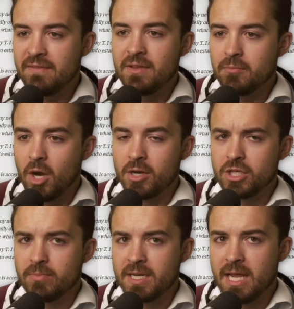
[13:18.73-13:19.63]
Even Mark
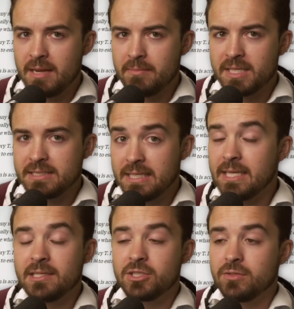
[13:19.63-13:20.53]
Cuban admits he
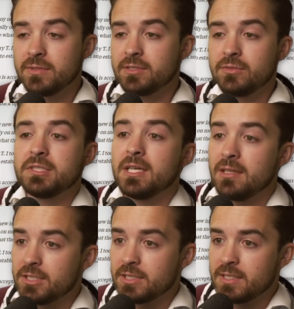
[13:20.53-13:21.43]
didn't do his due
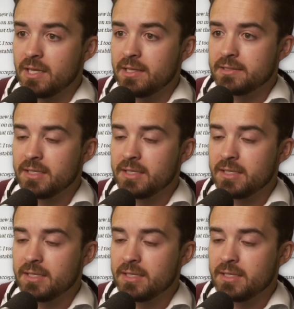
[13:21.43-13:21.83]
diligence on this